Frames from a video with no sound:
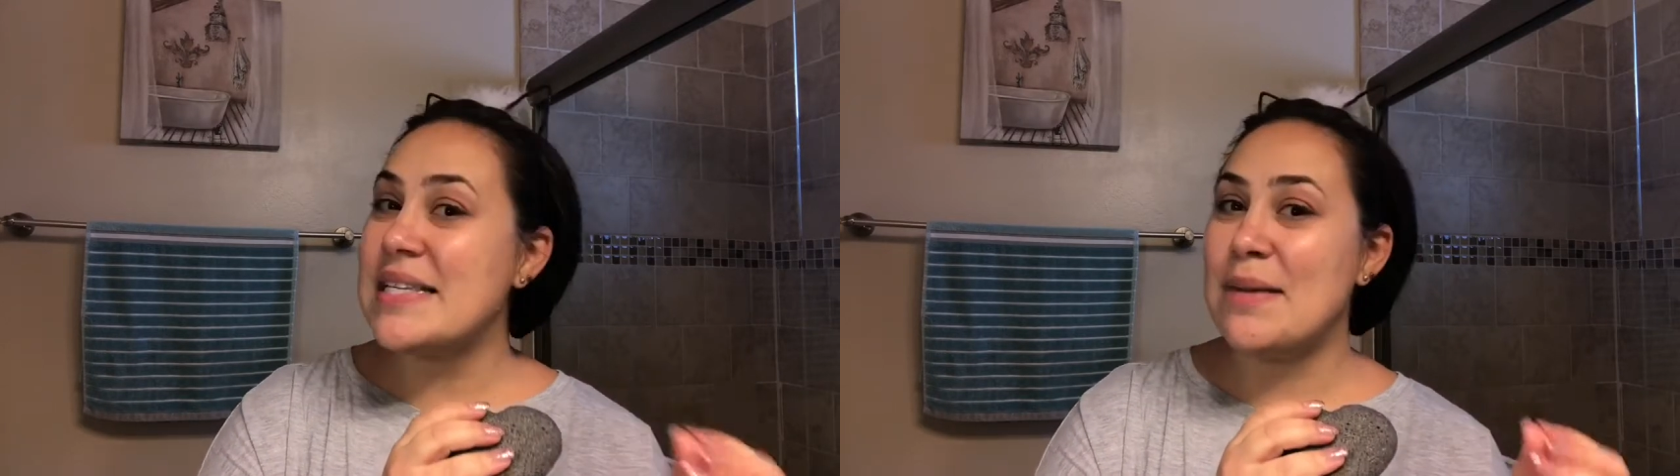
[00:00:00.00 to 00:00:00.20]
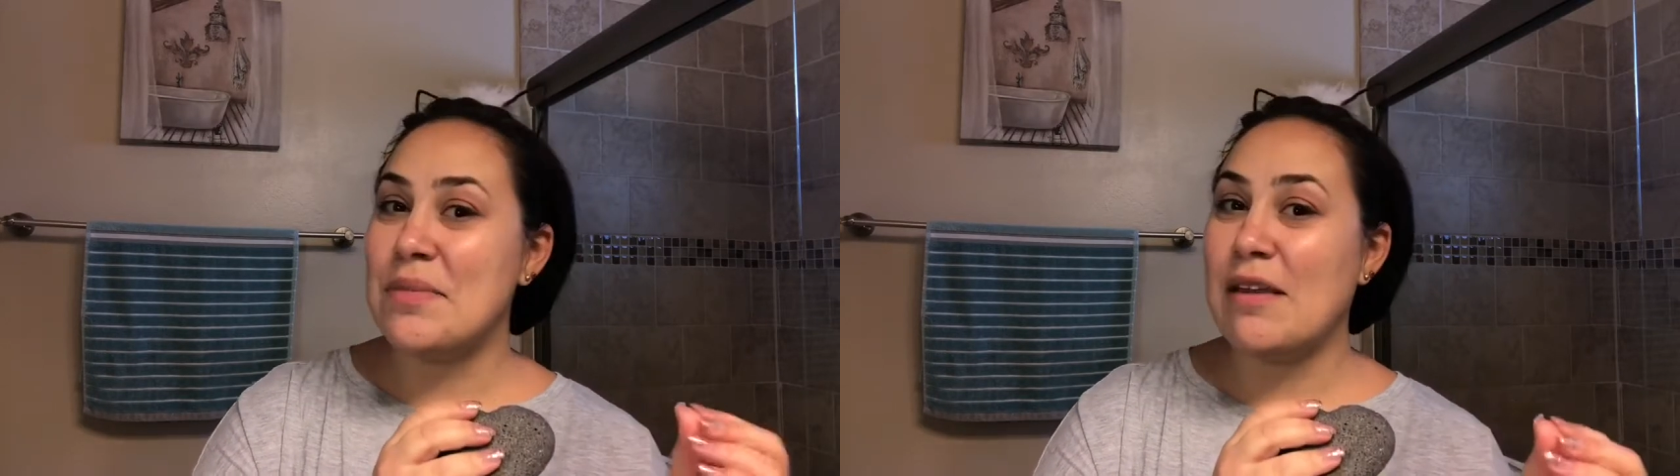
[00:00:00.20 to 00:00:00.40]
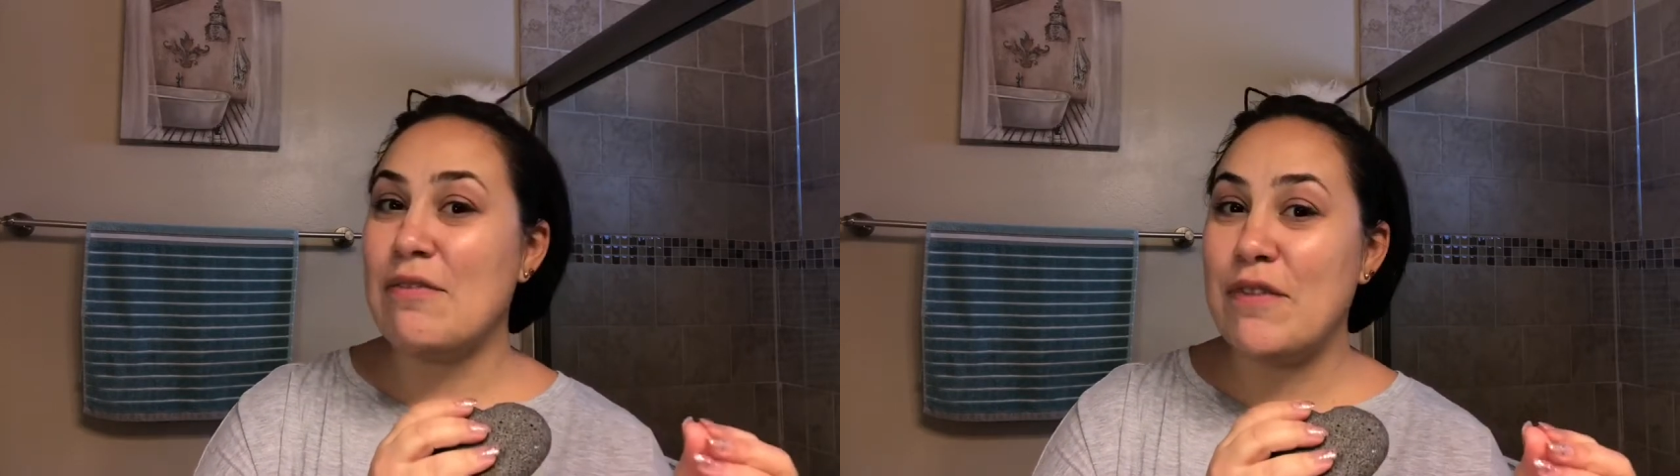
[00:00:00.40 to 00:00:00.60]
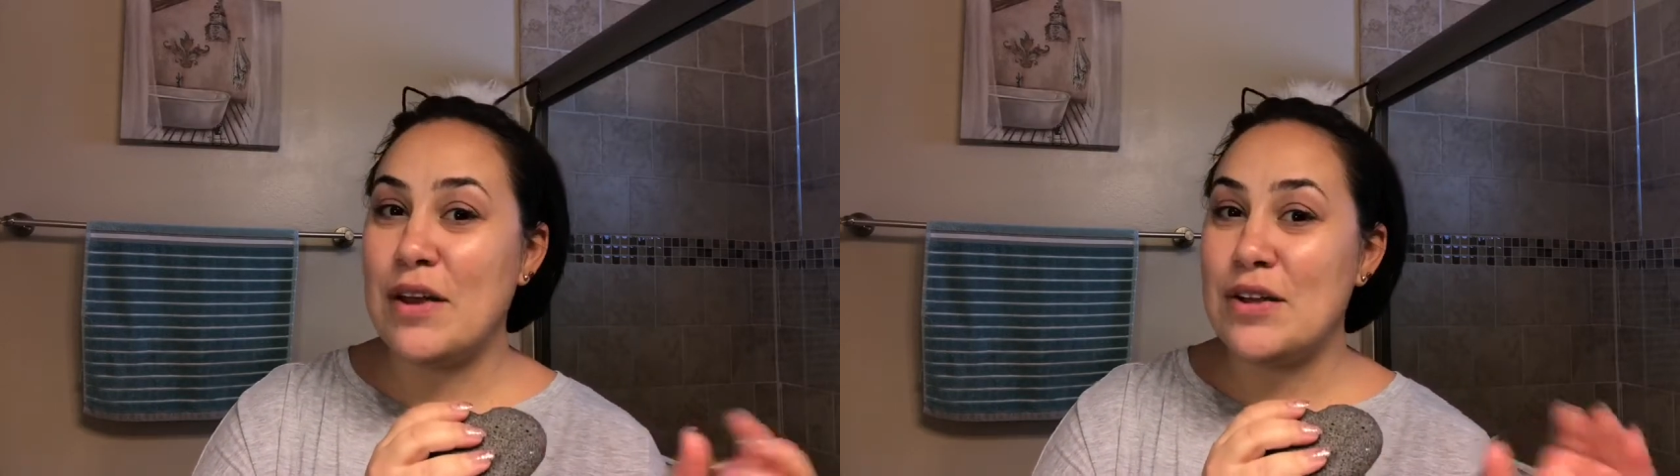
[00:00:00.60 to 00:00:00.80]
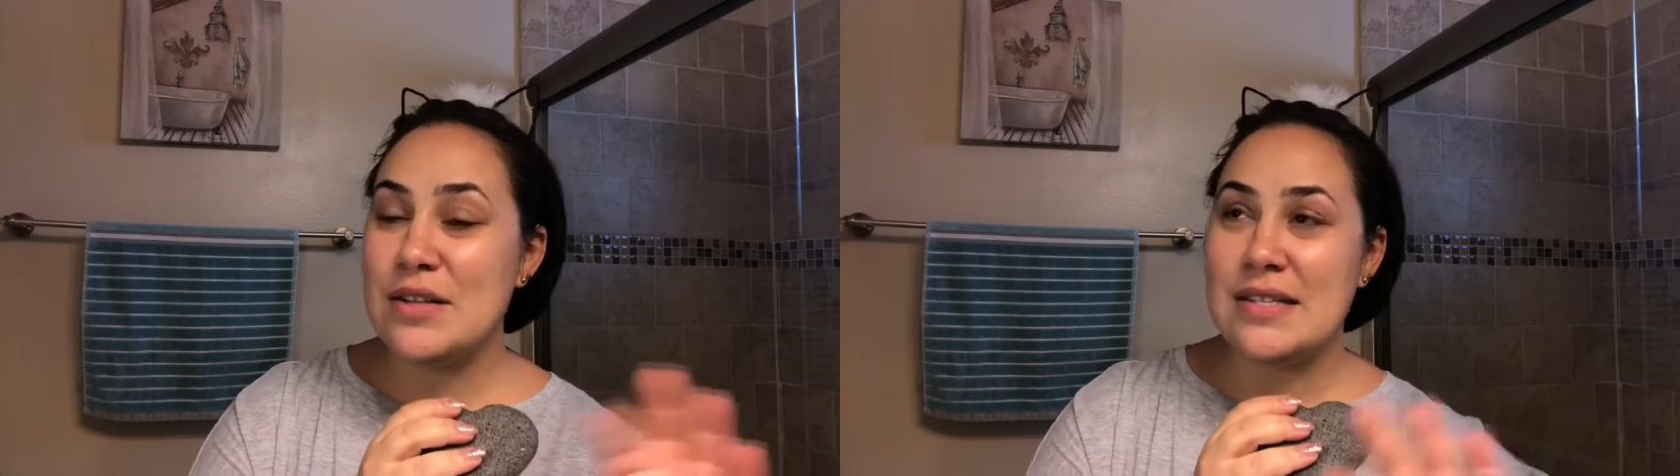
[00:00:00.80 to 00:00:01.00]
something
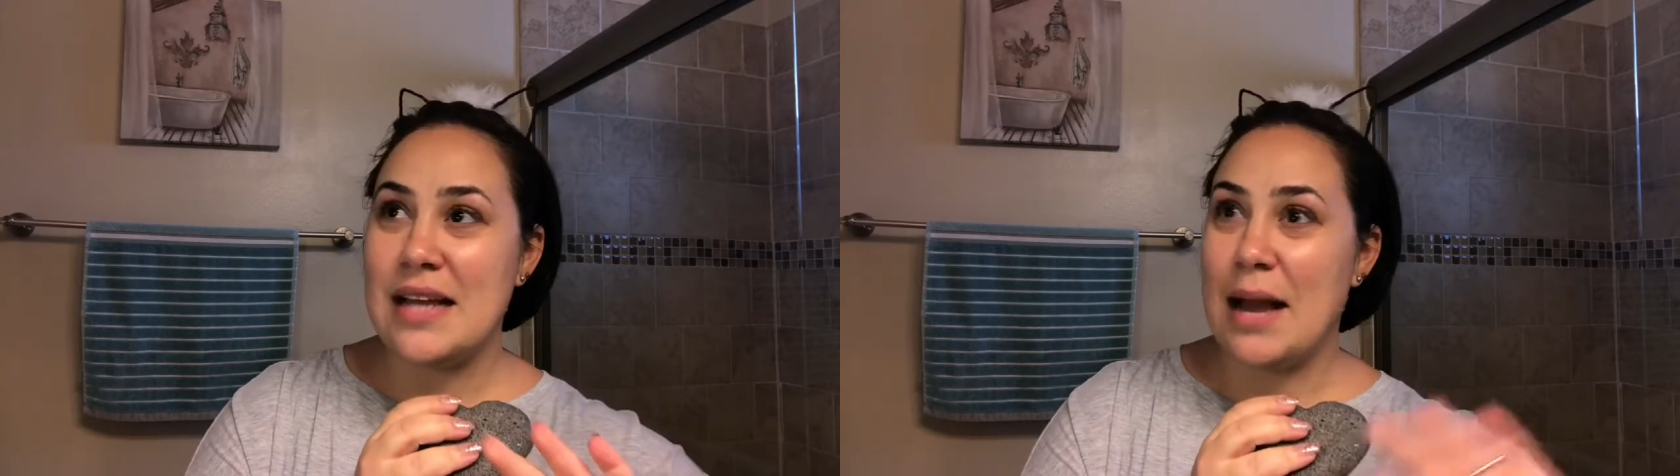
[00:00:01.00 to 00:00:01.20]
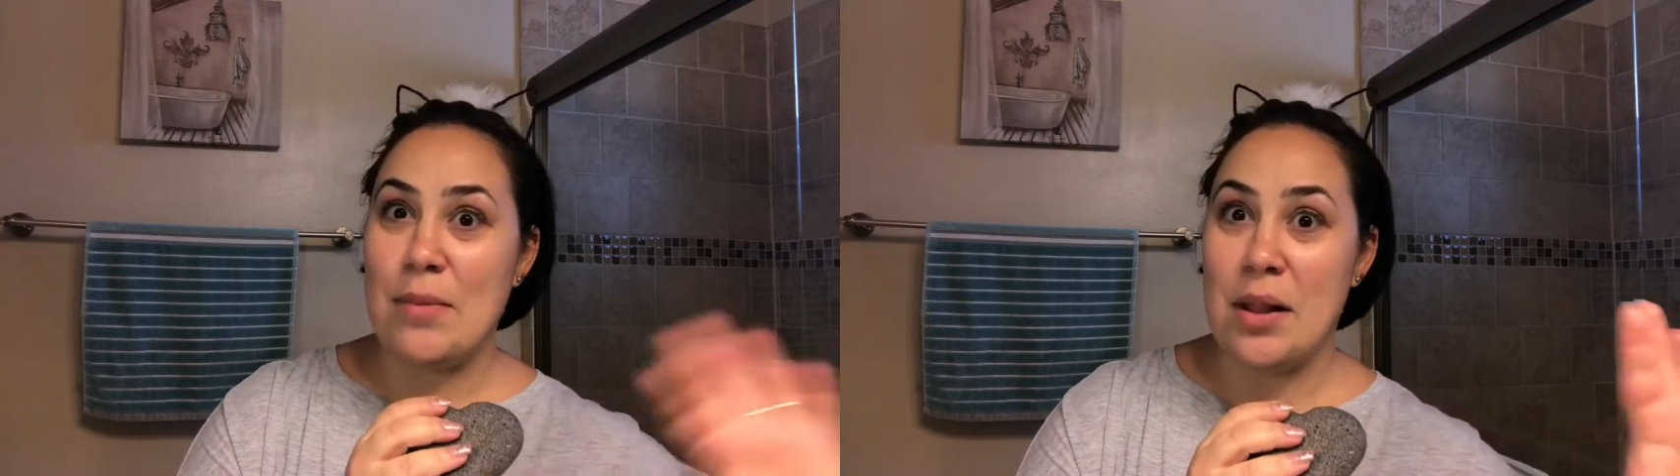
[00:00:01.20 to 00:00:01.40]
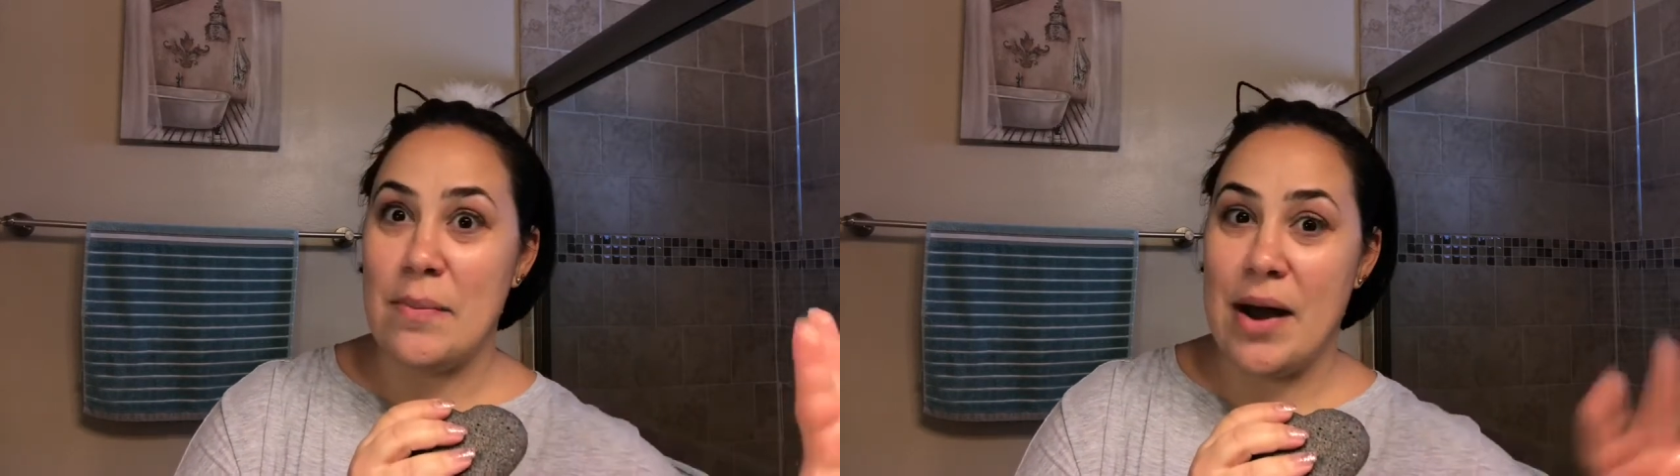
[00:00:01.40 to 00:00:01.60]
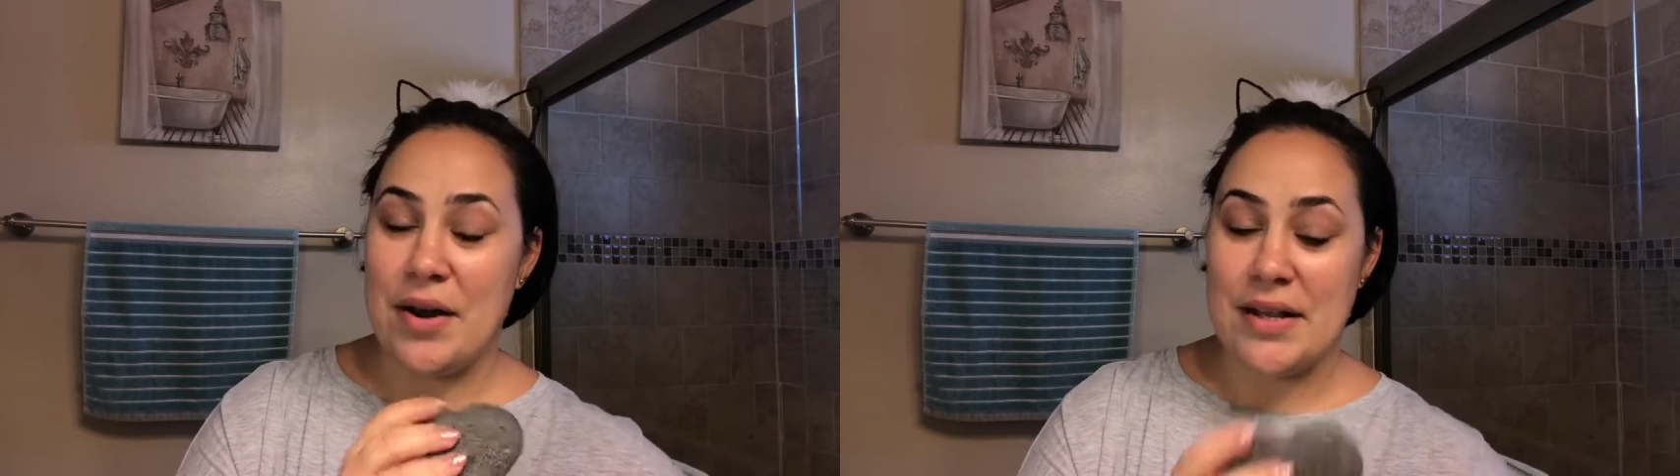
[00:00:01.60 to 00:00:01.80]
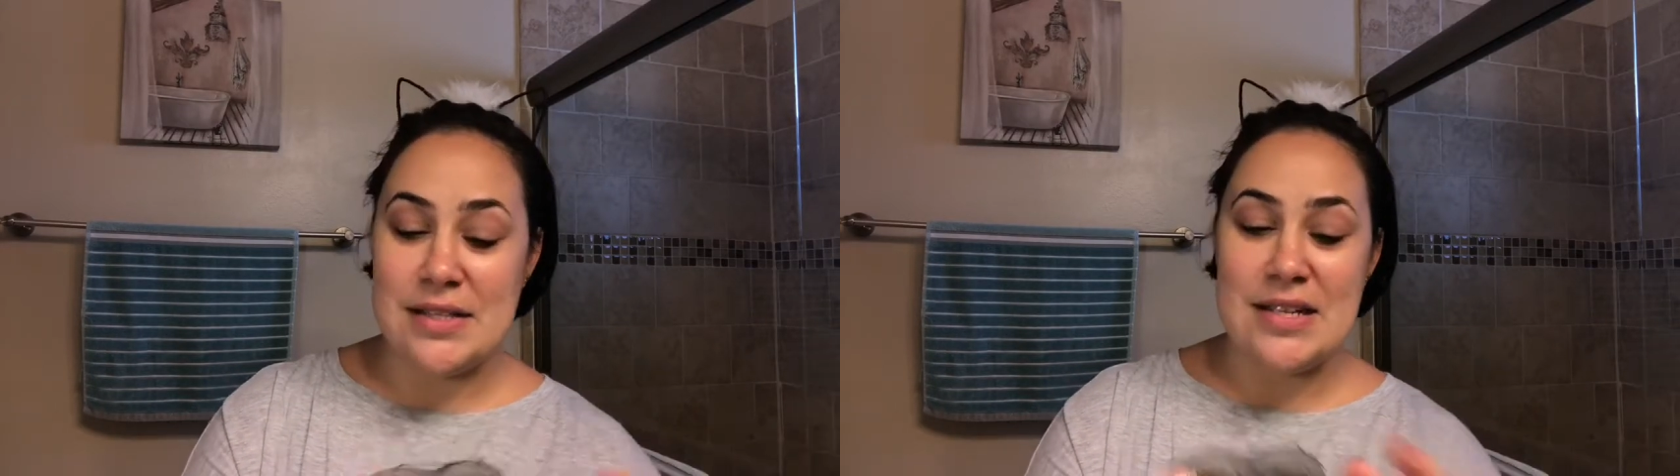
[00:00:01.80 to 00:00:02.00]
feels, I'm all about it.